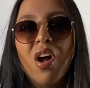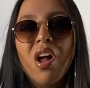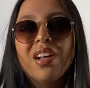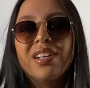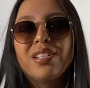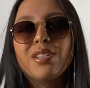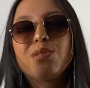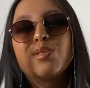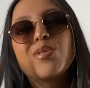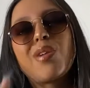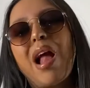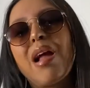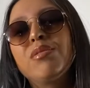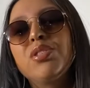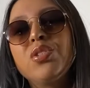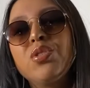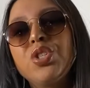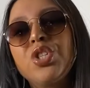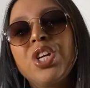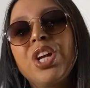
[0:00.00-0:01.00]
Subscribe
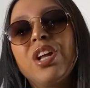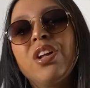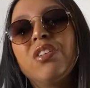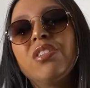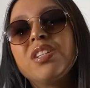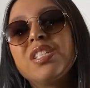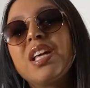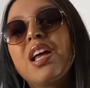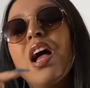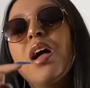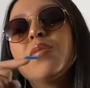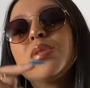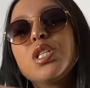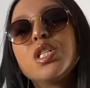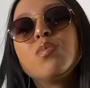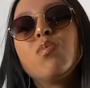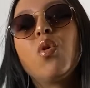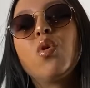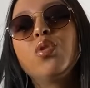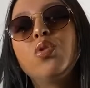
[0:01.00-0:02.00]
to the channel because it helps a
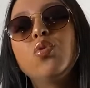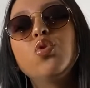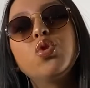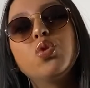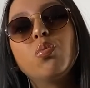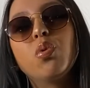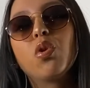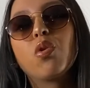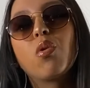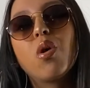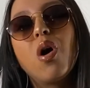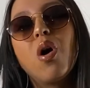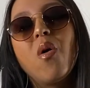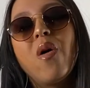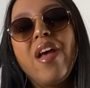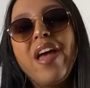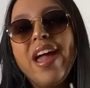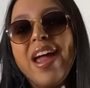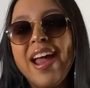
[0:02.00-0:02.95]
small YouTuber grow.